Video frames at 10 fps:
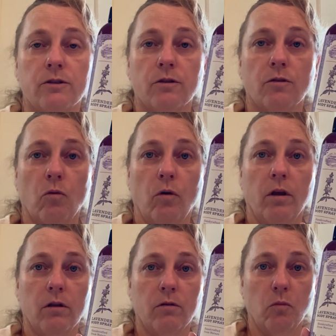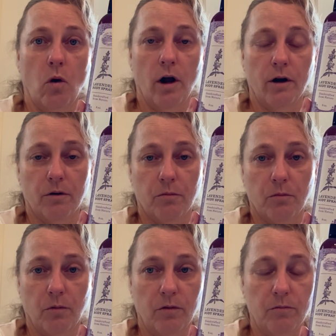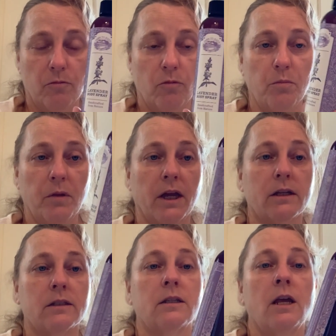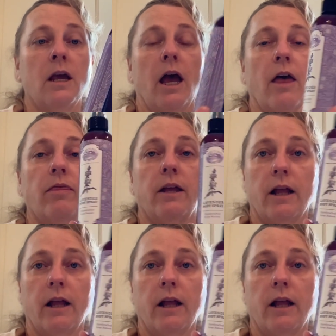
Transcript: So the oil and water will will mix, and then